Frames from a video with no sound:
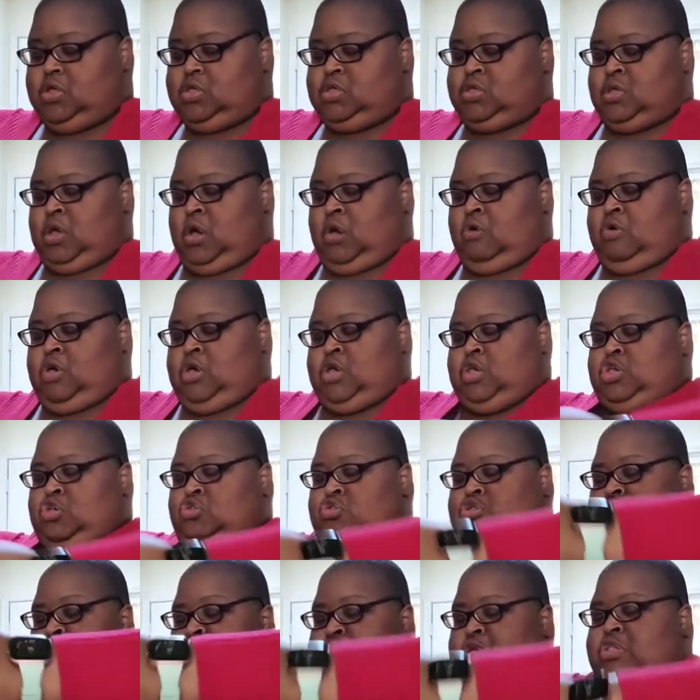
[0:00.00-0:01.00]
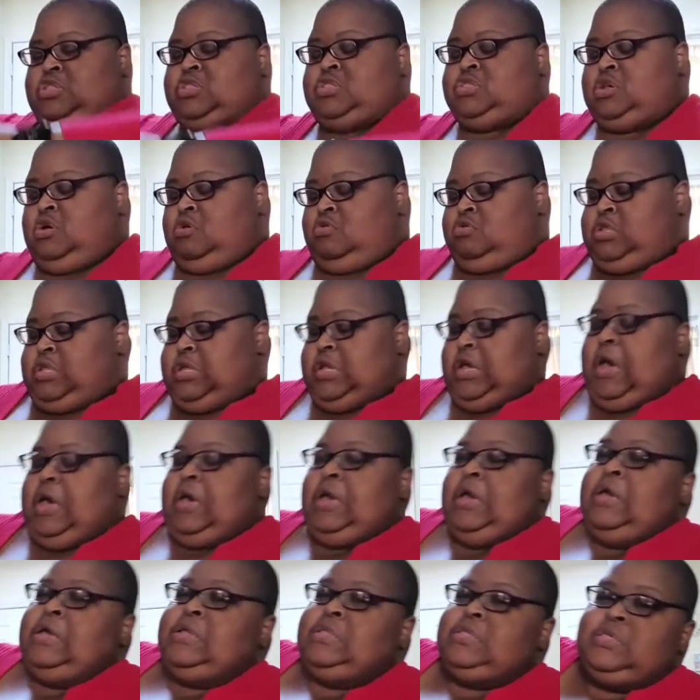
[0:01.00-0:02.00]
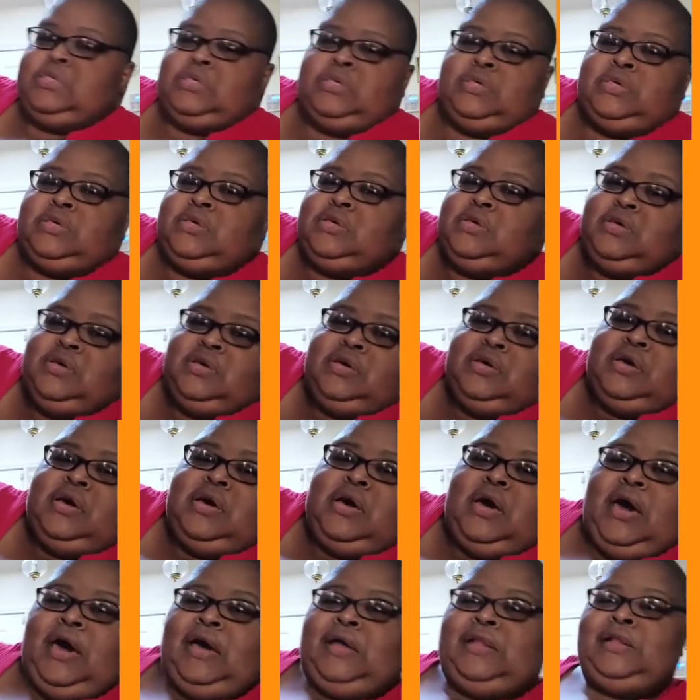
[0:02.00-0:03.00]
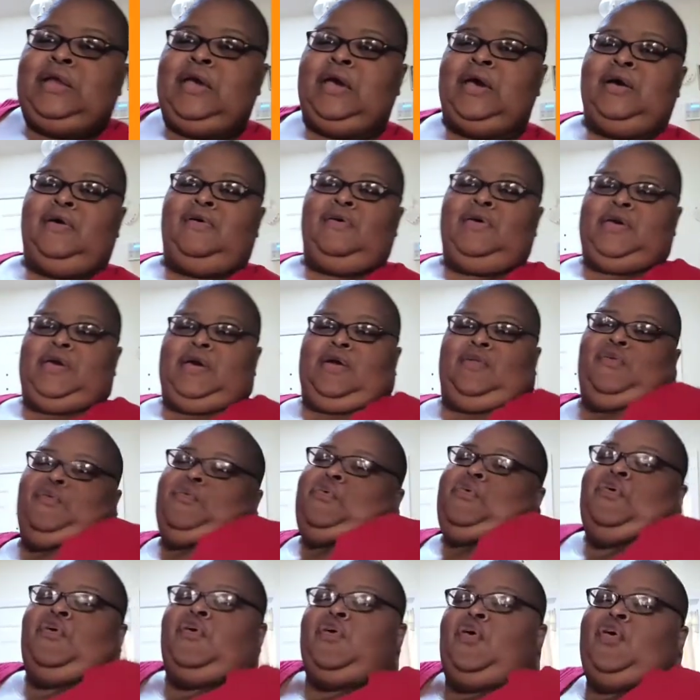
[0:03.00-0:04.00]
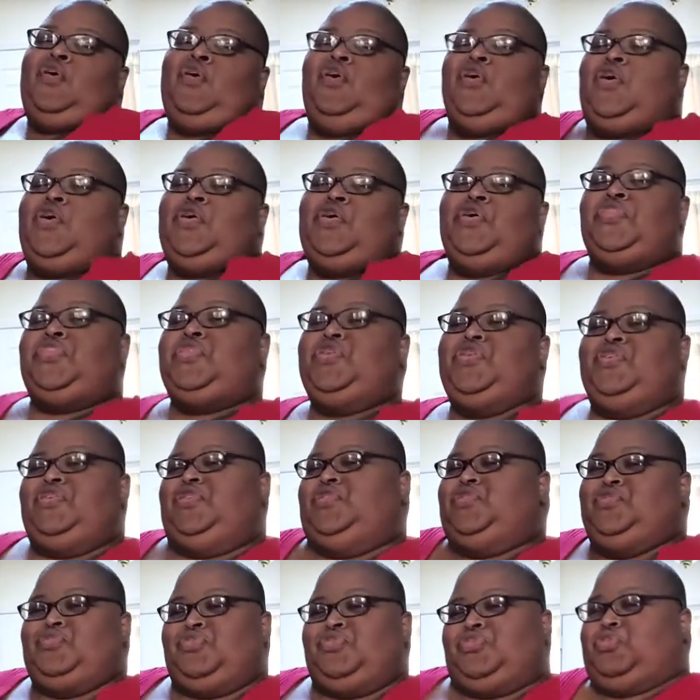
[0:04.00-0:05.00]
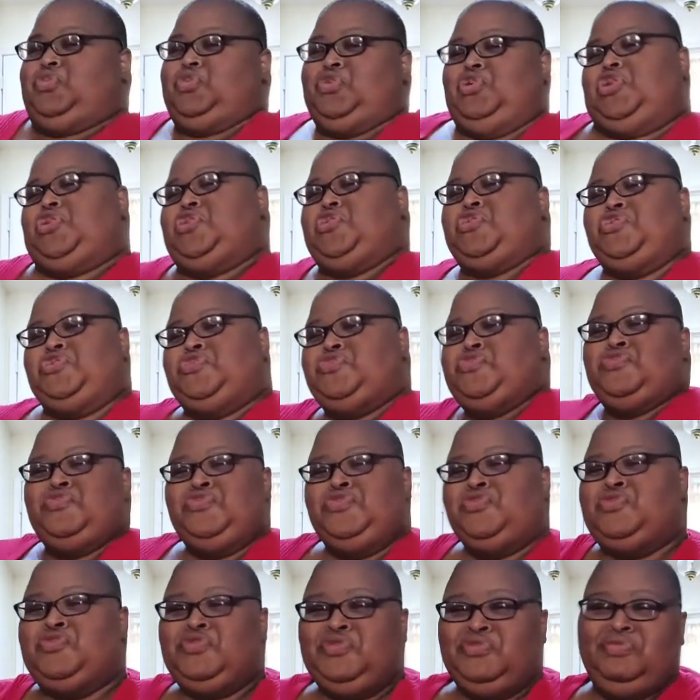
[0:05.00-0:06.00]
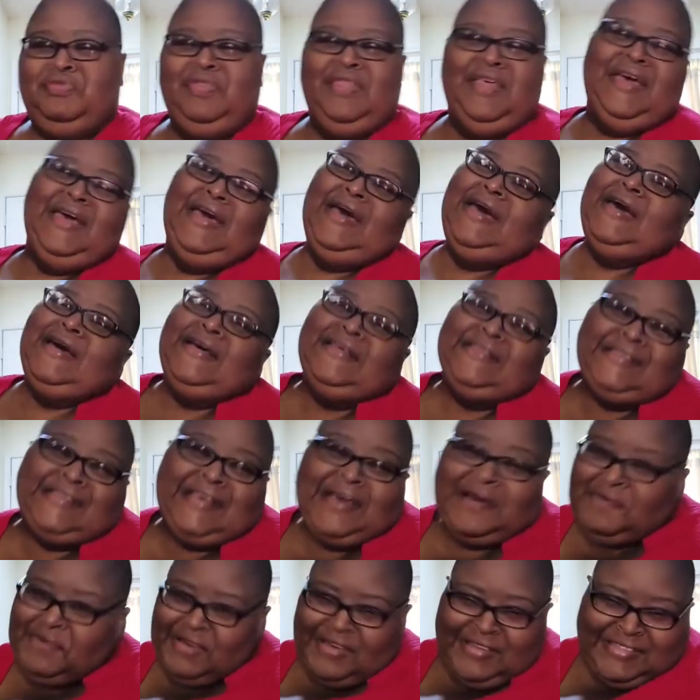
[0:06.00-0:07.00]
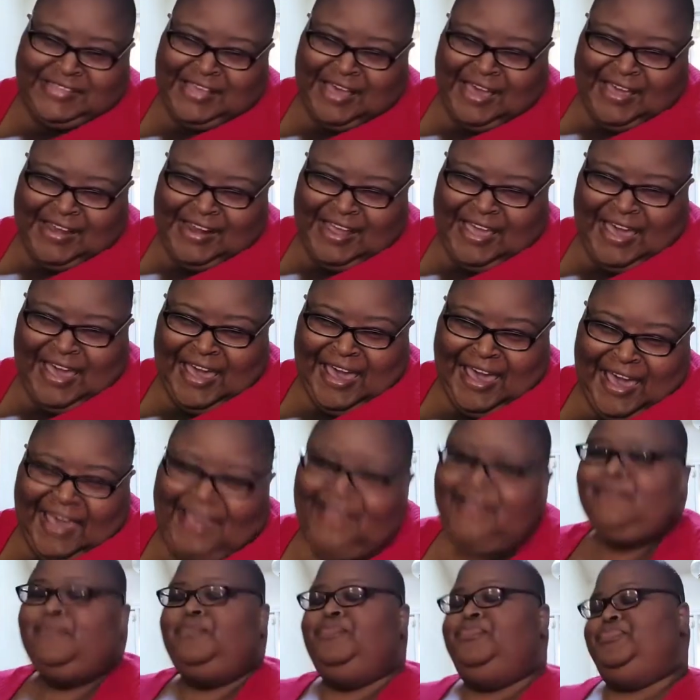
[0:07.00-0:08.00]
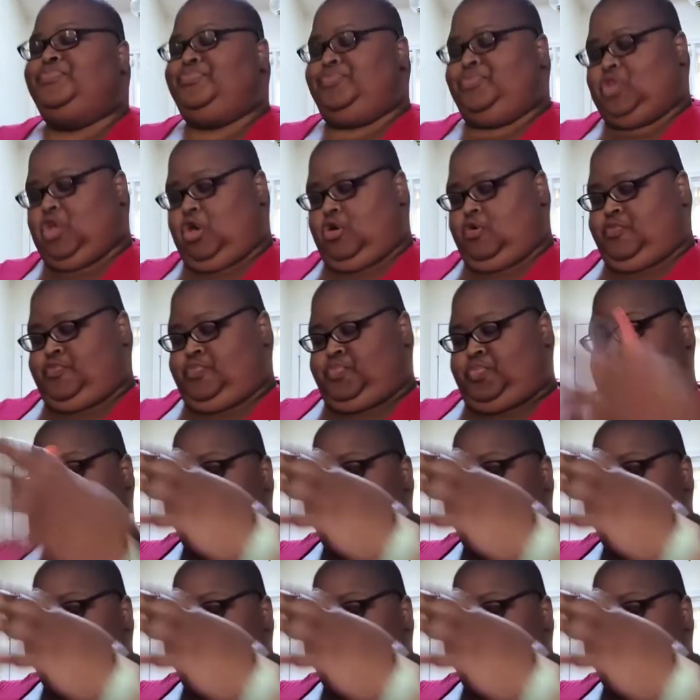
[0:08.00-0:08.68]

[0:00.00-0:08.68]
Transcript: So it used to be so tight. And now I got all this room. So excited. So